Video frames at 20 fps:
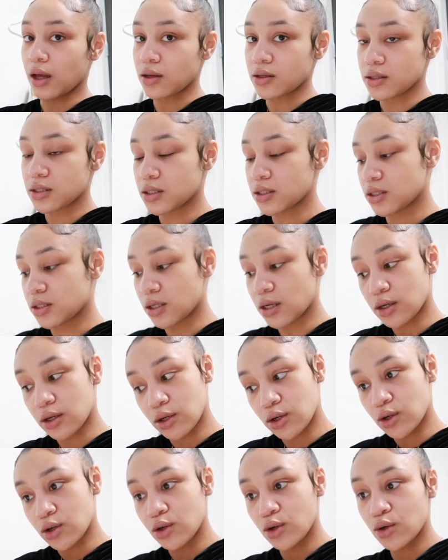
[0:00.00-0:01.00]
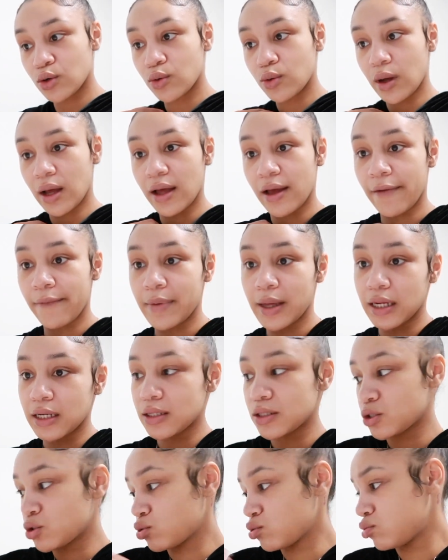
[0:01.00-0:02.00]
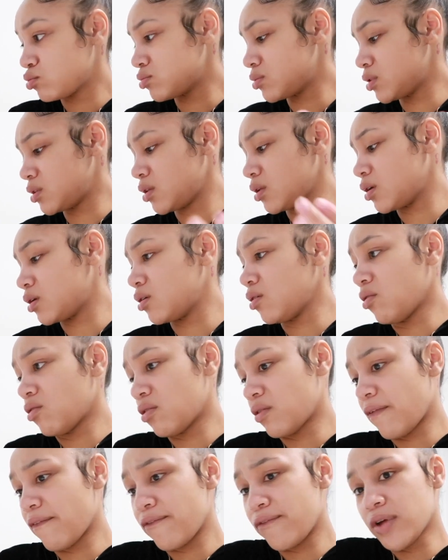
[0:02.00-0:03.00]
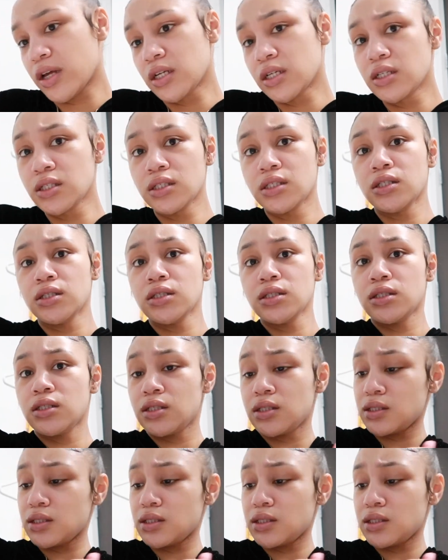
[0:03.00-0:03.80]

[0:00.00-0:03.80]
y'all, so I made it to the office.